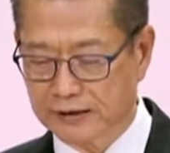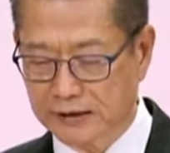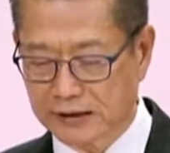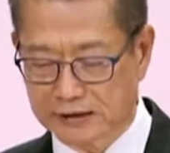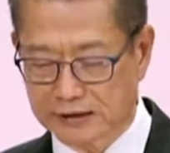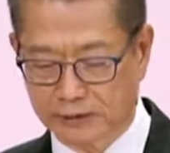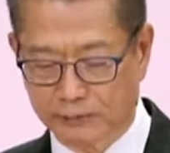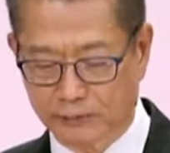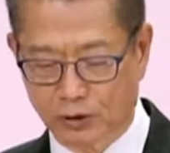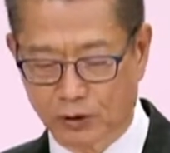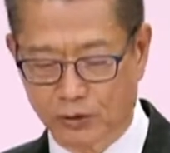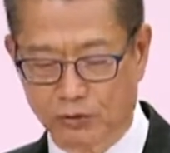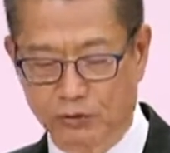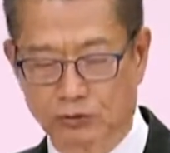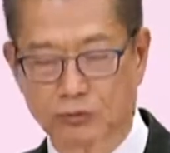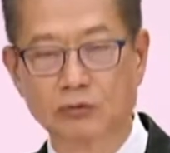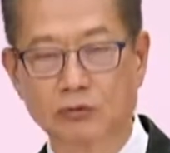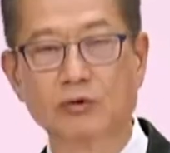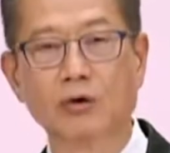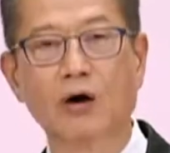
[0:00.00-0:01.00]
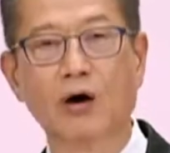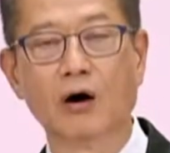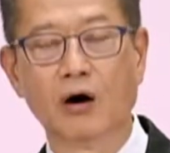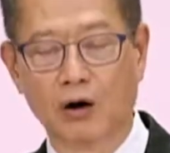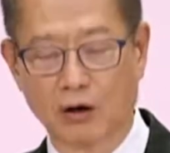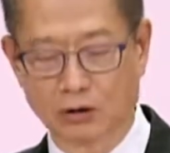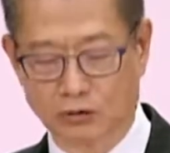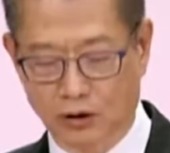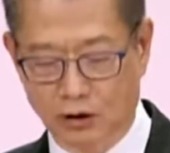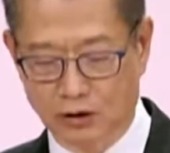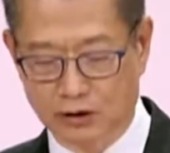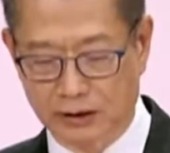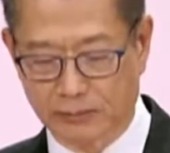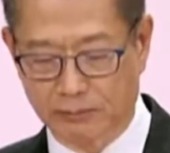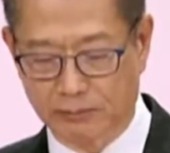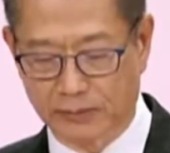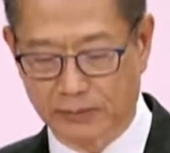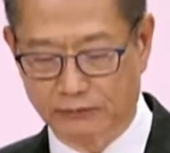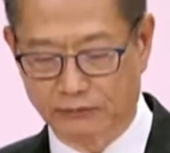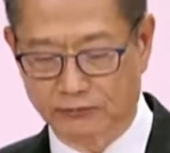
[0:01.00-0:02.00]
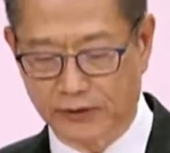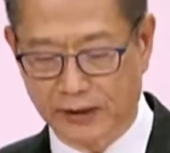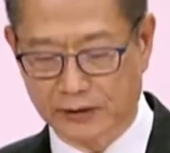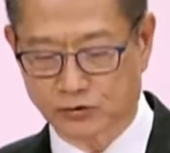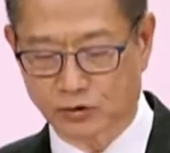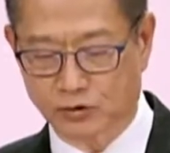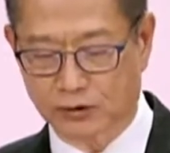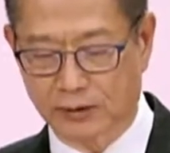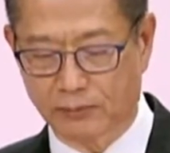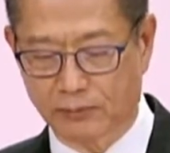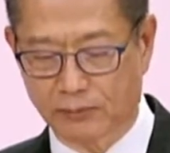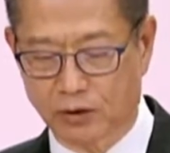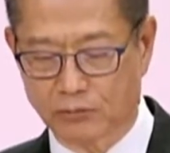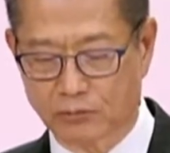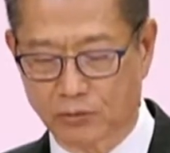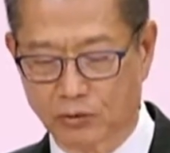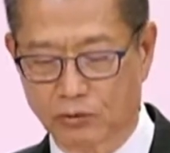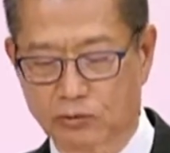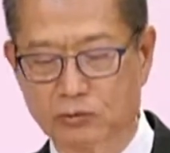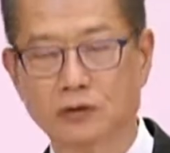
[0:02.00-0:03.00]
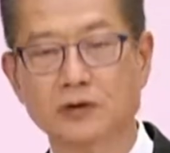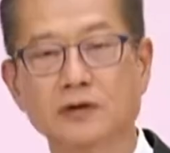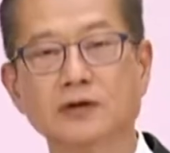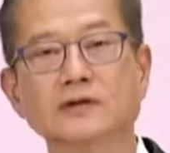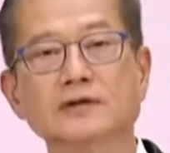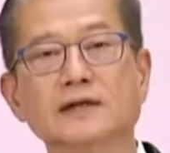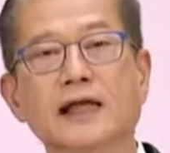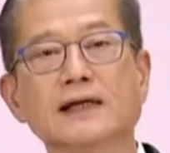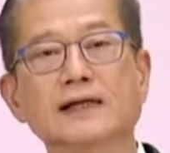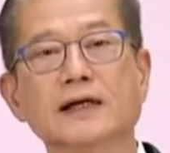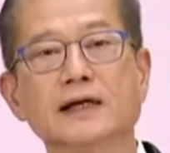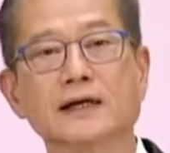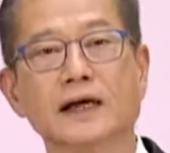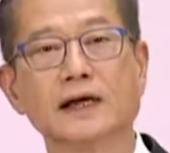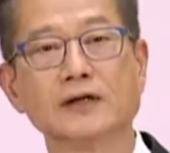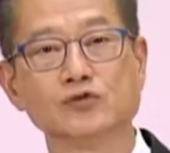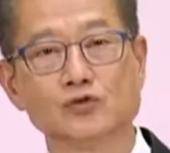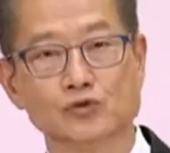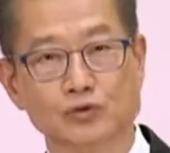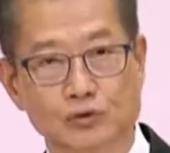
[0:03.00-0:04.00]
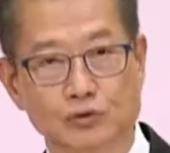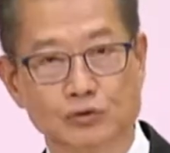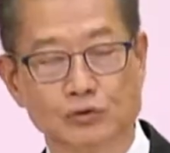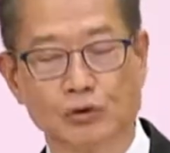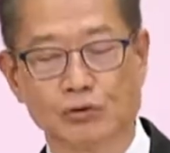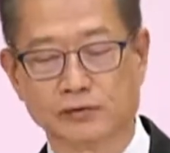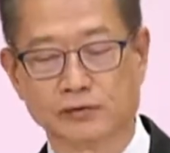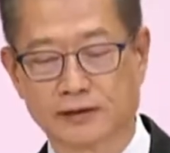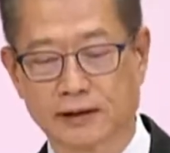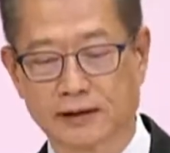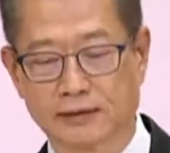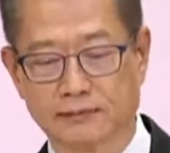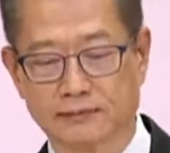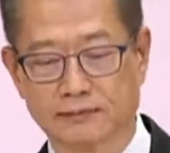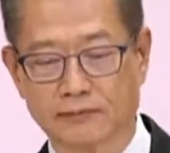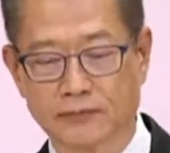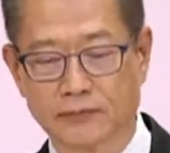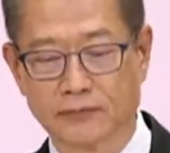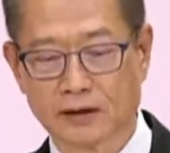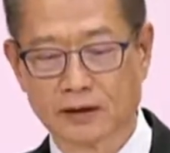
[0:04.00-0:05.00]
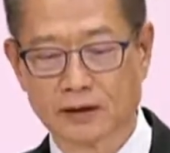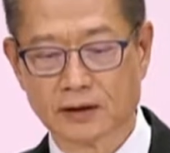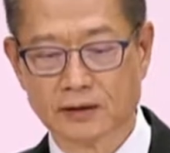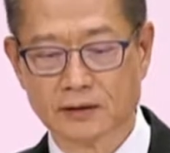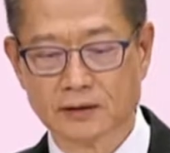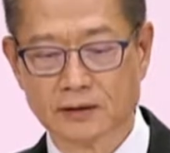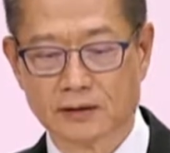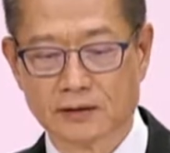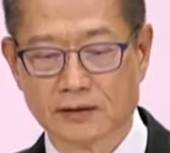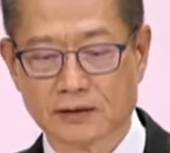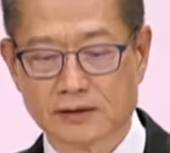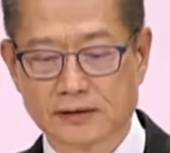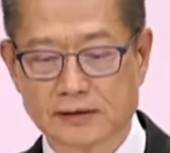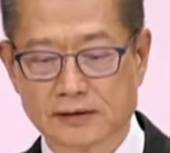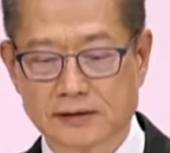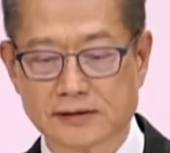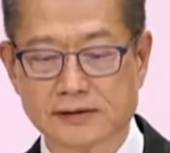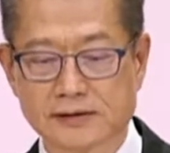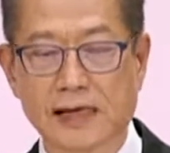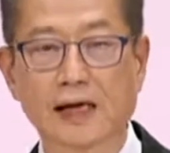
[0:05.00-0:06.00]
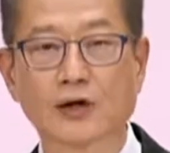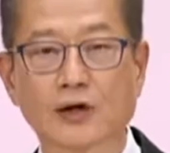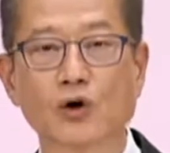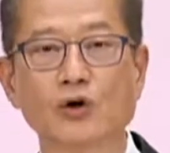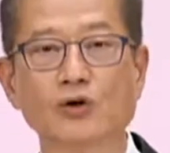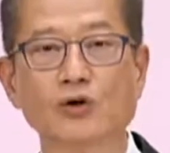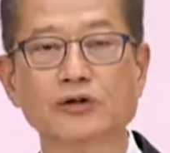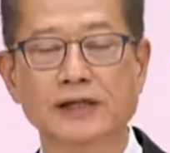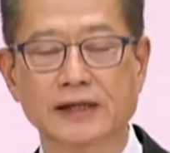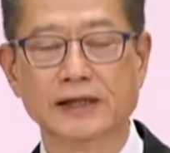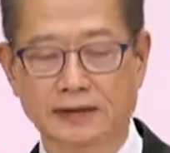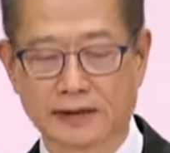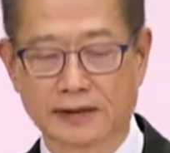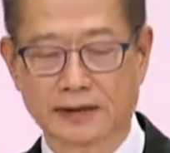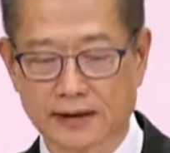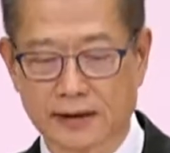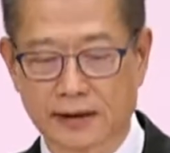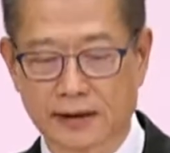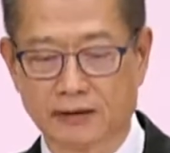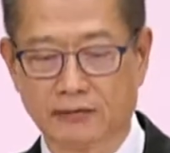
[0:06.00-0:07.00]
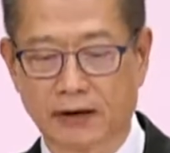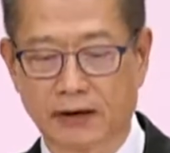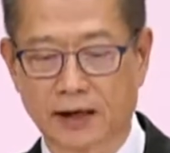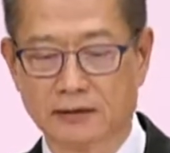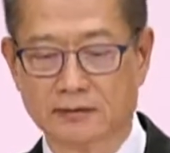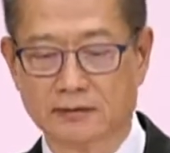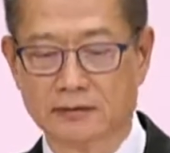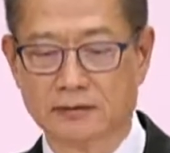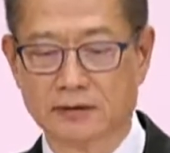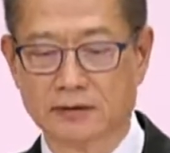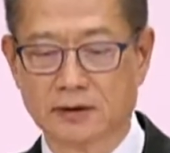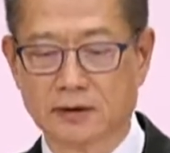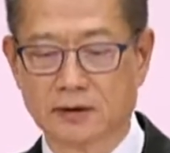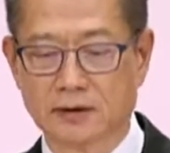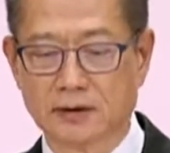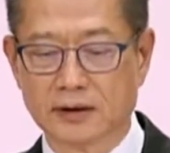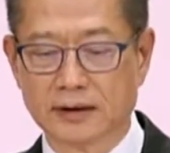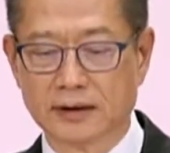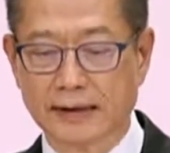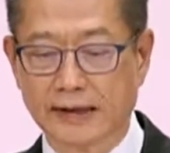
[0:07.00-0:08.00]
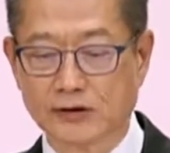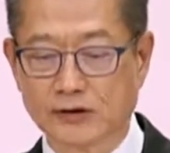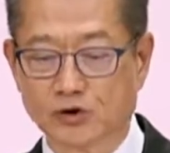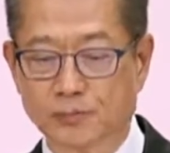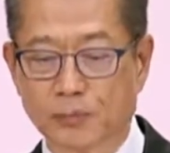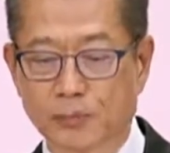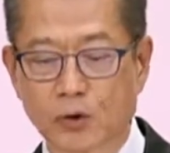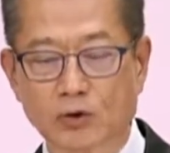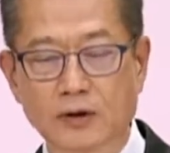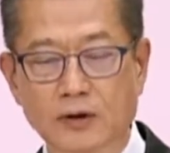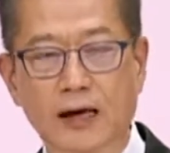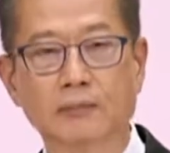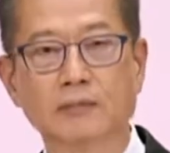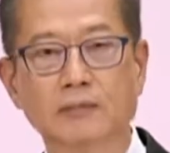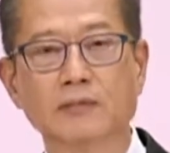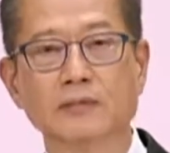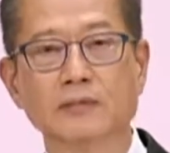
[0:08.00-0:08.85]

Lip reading: as well as the main works of the Leisure and Cultural Complex at Tin Yip Road, Tin Shui Wai Project Phase 1. Community Arts Scheme.